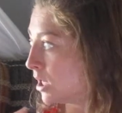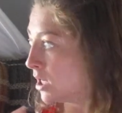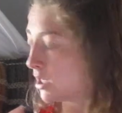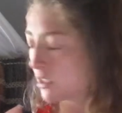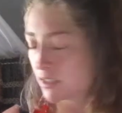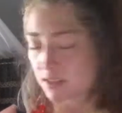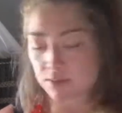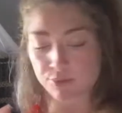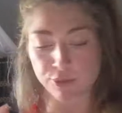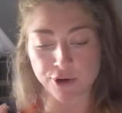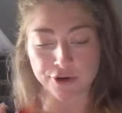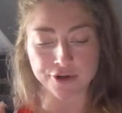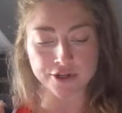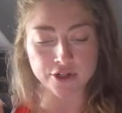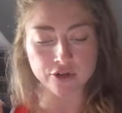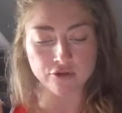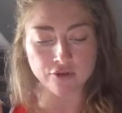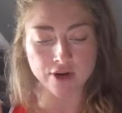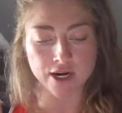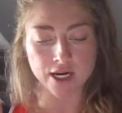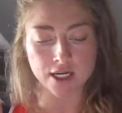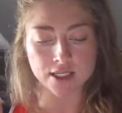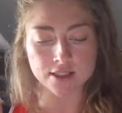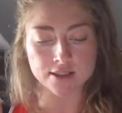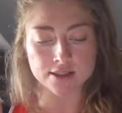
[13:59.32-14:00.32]
sprouted
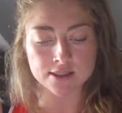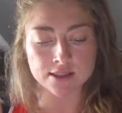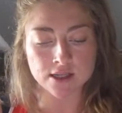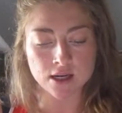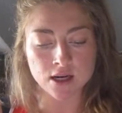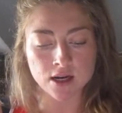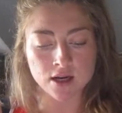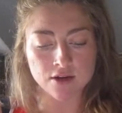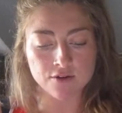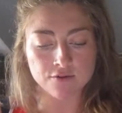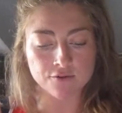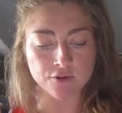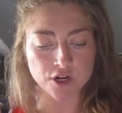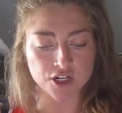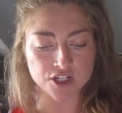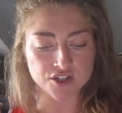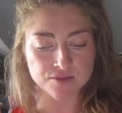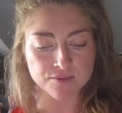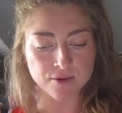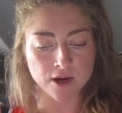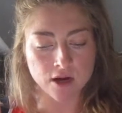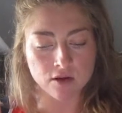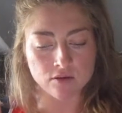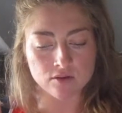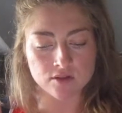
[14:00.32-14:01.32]
grains, fresh
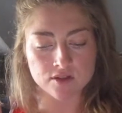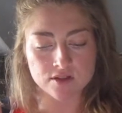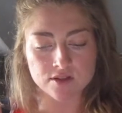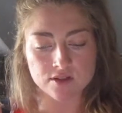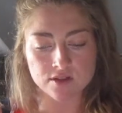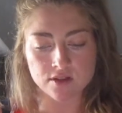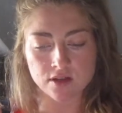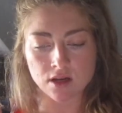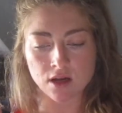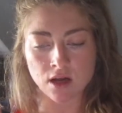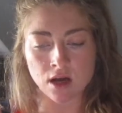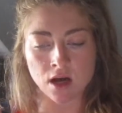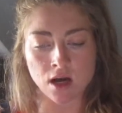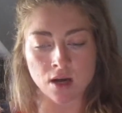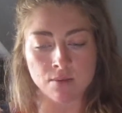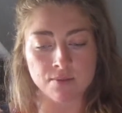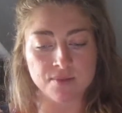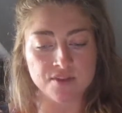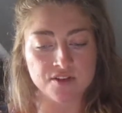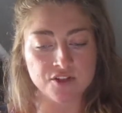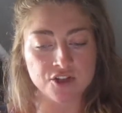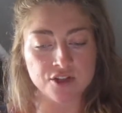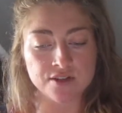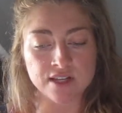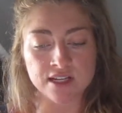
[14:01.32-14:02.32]
sprouts,
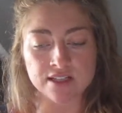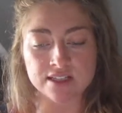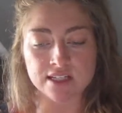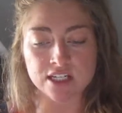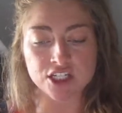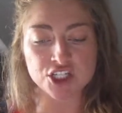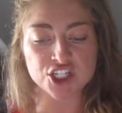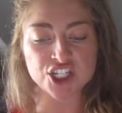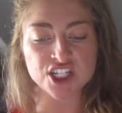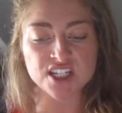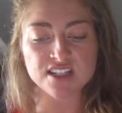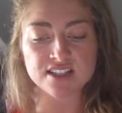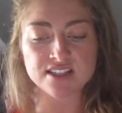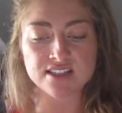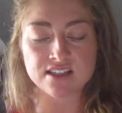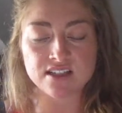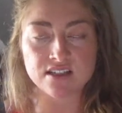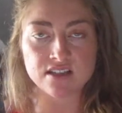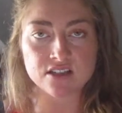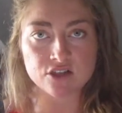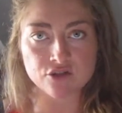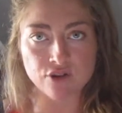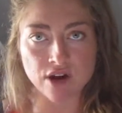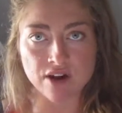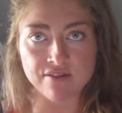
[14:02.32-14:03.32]
things like chia
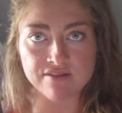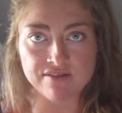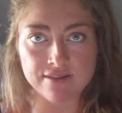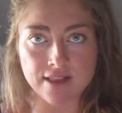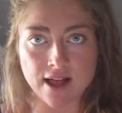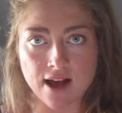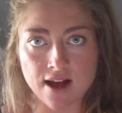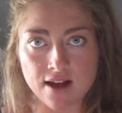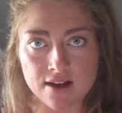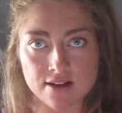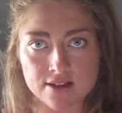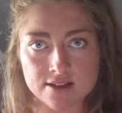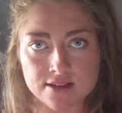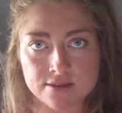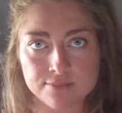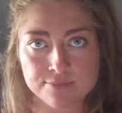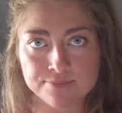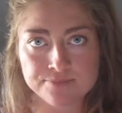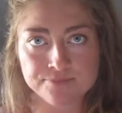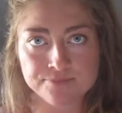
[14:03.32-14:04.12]
seeds, ground flax.